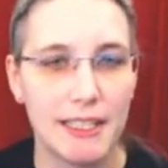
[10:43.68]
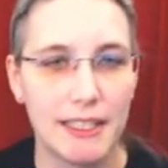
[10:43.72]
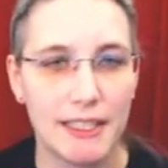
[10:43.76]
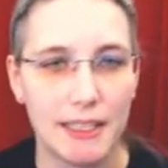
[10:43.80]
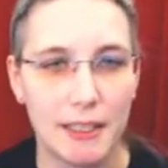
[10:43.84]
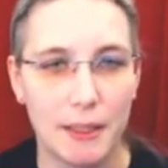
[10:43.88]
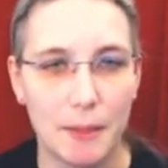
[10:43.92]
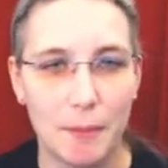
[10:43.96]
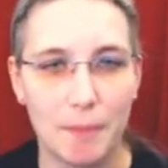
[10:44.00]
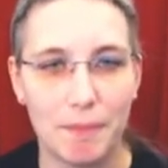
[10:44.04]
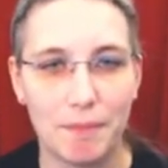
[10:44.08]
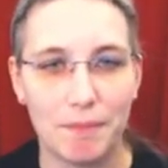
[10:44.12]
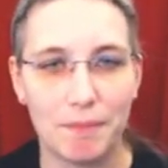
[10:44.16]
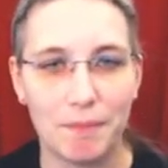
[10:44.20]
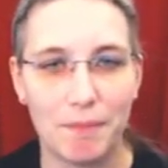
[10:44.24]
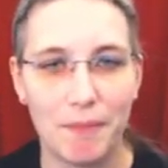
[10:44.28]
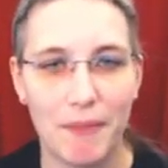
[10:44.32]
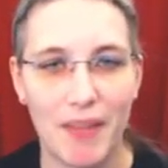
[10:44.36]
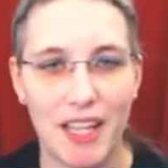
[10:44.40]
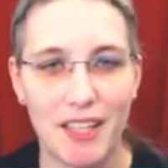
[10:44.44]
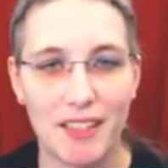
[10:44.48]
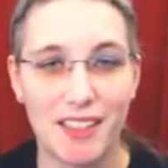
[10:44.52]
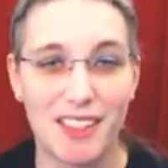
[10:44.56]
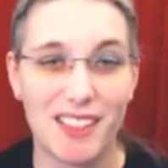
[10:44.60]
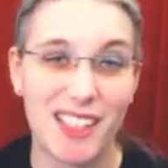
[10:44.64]
um,
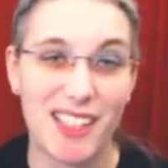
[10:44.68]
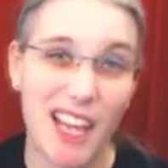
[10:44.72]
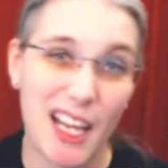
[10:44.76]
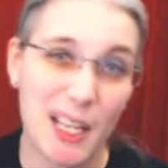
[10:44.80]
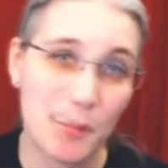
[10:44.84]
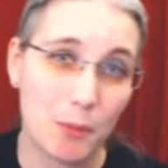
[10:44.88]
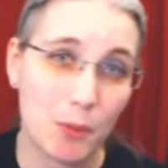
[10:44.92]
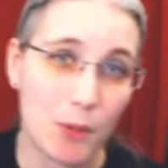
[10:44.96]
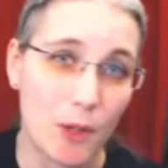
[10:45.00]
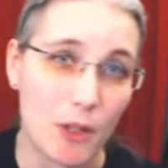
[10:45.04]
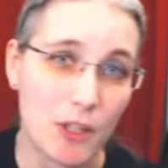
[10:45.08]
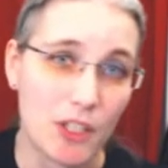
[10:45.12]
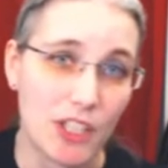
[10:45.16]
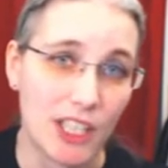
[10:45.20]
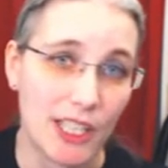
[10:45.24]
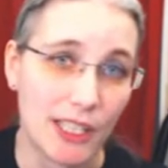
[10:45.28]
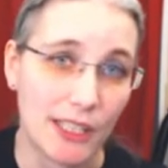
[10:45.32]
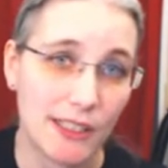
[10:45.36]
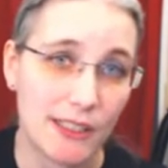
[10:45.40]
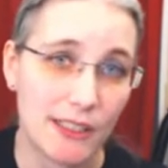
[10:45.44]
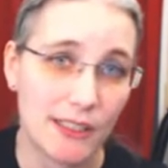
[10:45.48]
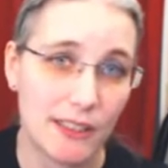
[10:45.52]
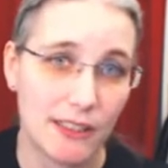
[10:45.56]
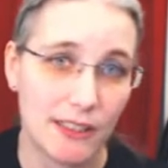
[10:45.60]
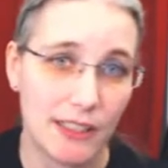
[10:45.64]
as a side
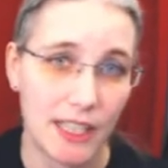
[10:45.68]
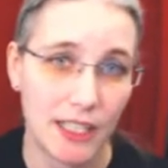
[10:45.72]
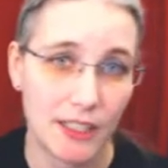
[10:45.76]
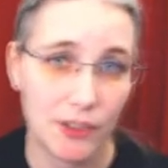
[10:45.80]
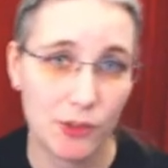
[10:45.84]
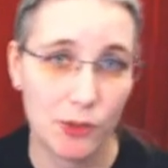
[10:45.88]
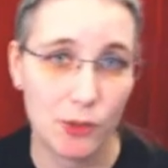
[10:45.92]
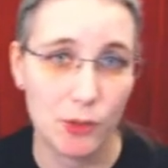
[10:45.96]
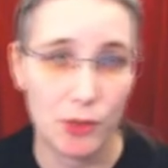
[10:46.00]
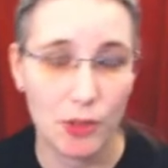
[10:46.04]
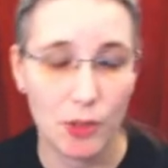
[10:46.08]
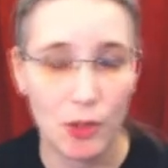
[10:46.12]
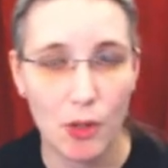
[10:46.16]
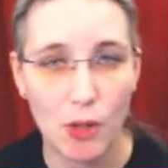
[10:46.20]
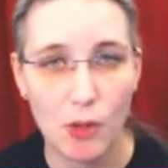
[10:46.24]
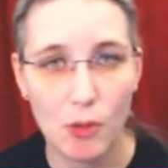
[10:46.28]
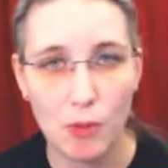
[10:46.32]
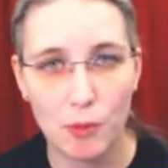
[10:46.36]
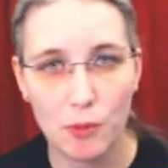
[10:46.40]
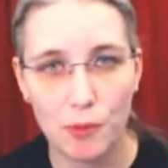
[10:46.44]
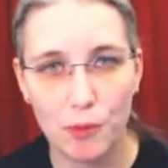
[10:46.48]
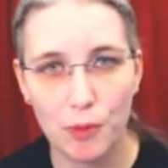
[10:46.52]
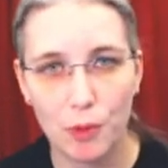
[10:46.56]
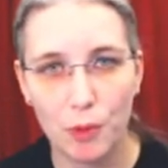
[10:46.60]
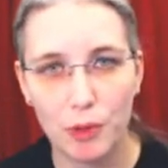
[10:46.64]
project next to your
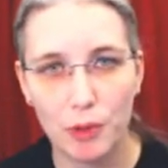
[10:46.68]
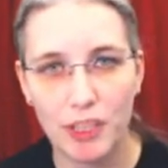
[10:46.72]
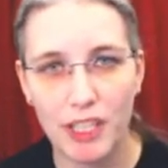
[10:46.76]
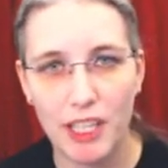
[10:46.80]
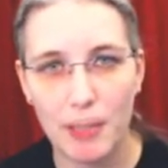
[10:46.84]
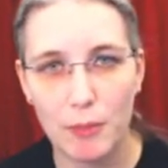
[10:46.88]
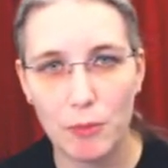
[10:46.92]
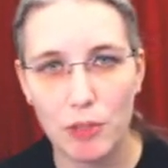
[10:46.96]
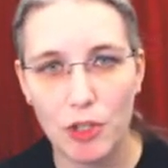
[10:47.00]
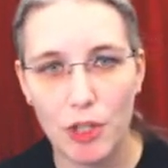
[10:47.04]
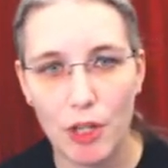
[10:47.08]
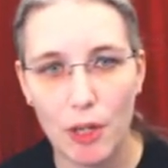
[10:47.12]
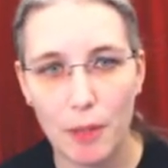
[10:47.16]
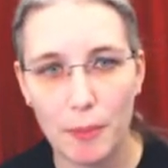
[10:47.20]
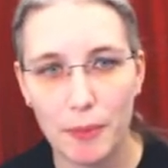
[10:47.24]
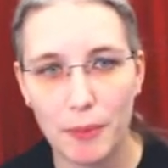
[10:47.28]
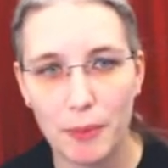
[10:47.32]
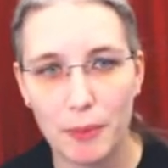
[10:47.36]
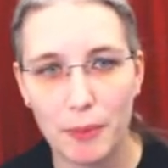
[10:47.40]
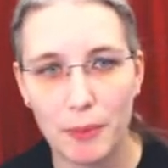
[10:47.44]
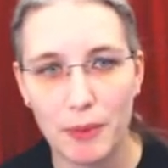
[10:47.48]
own full-time job.